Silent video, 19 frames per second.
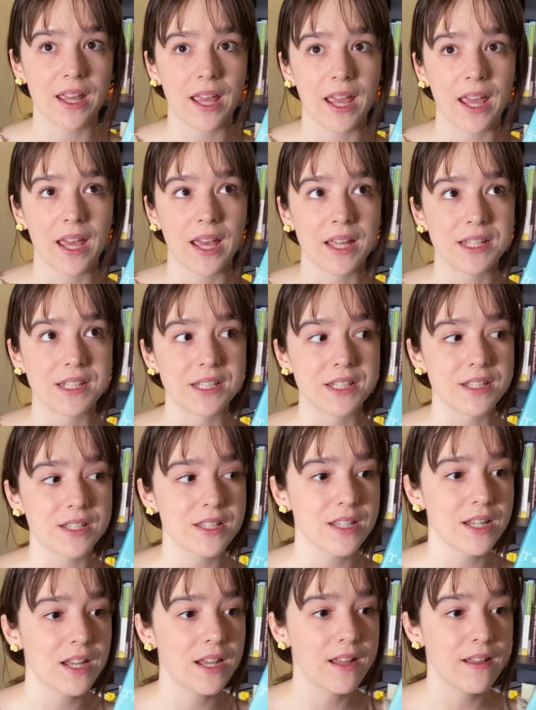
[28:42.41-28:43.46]

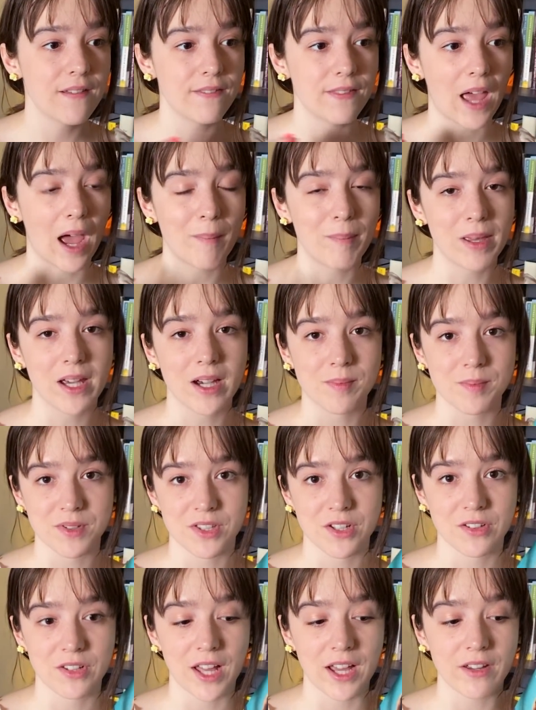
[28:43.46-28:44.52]
and that becomes
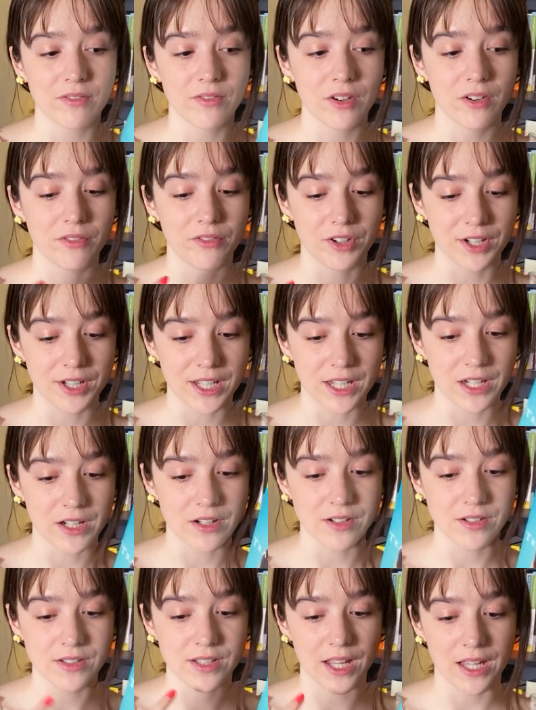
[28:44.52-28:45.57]
their life for
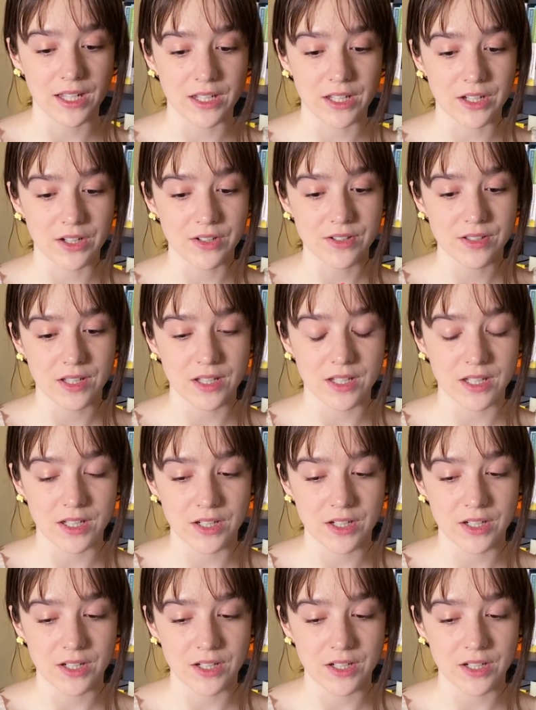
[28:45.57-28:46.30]
years and years and